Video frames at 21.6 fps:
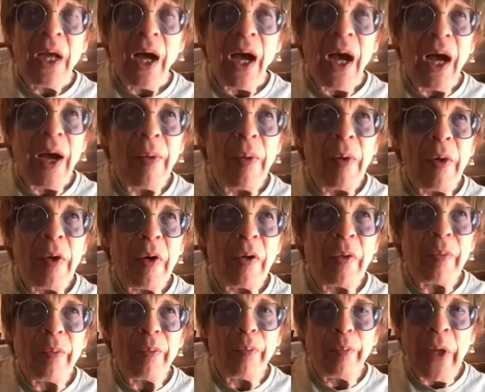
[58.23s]
Uh,
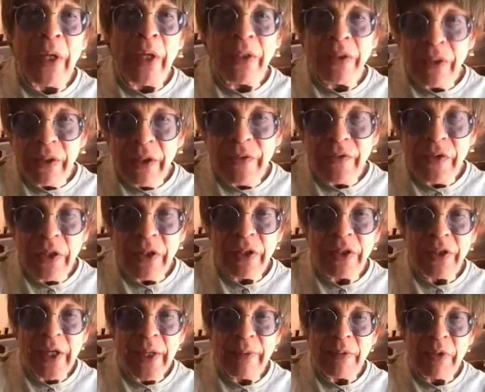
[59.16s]
Ben lived in the
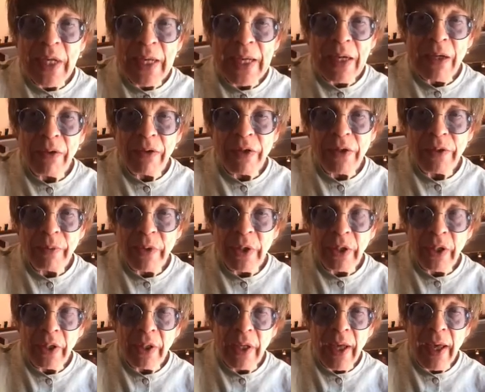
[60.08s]
same town as
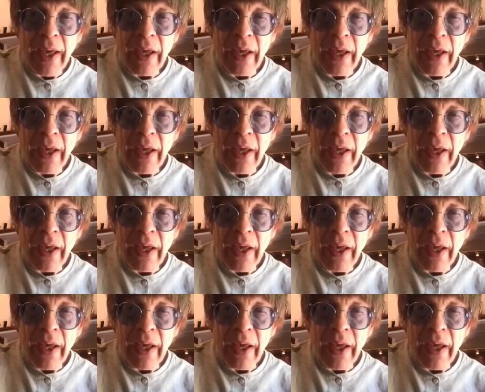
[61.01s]
me